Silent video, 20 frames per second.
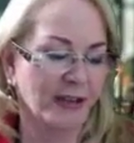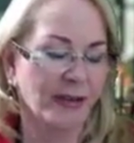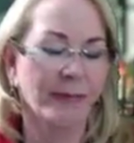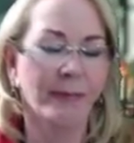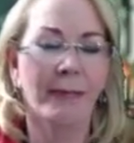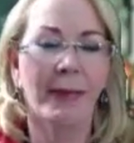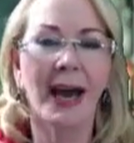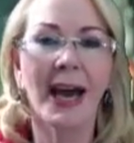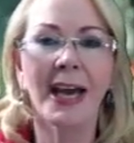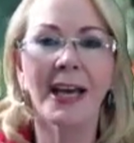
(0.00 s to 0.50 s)

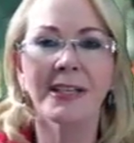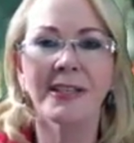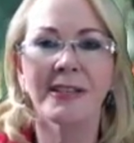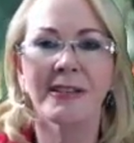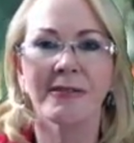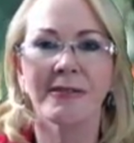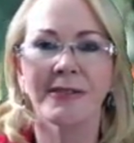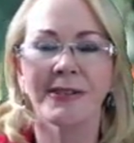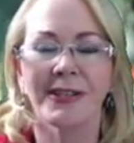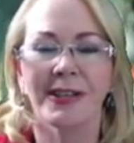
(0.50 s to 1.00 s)
and Mars
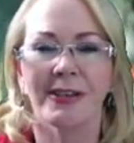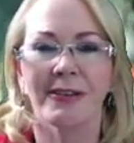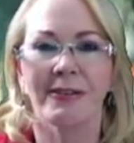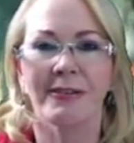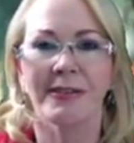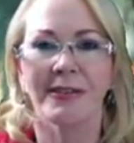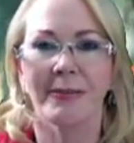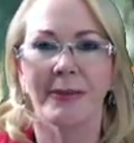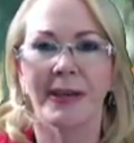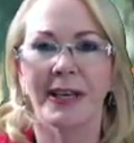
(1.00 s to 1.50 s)
also
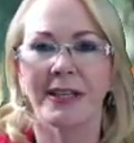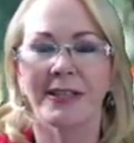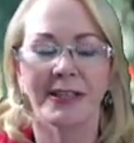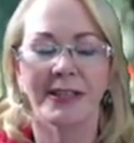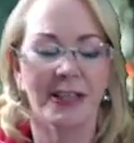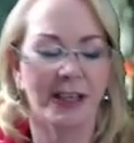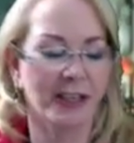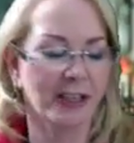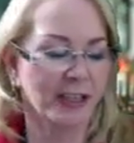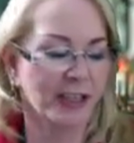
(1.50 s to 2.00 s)
is about
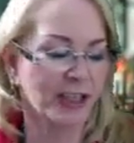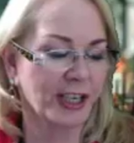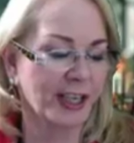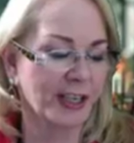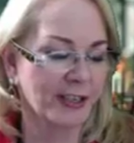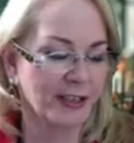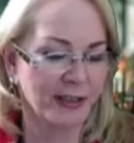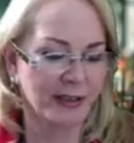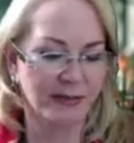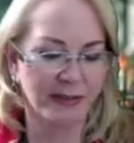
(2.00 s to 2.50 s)
sudden
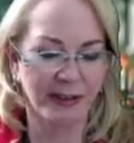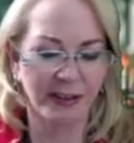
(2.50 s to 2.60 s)
changes,